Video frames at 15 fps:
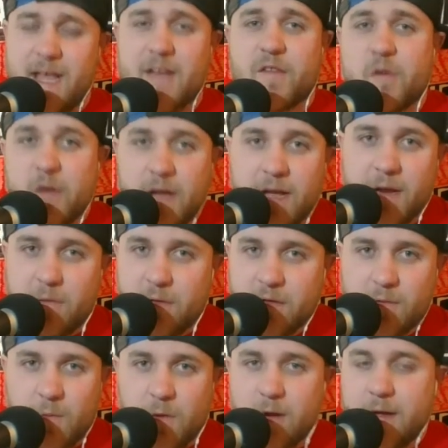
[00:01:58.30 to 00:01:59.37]
it yesterday and it
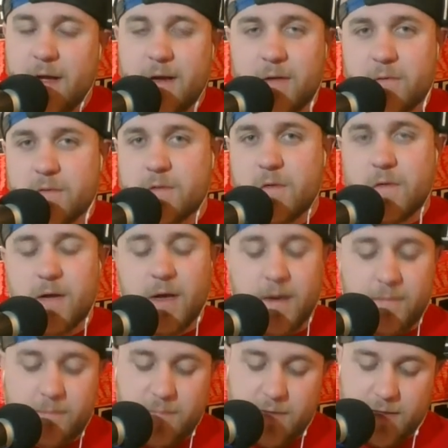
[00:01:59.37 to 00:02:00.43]
wasn't working. I don't know what's going
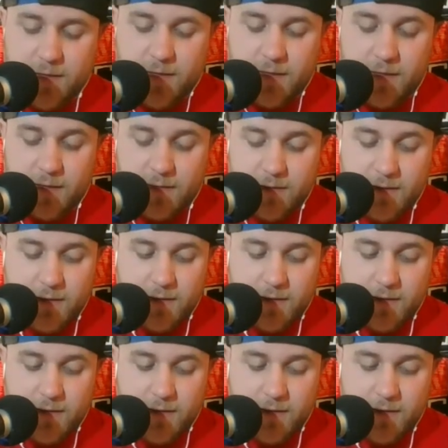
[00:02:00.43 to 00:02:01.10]
on, but I'm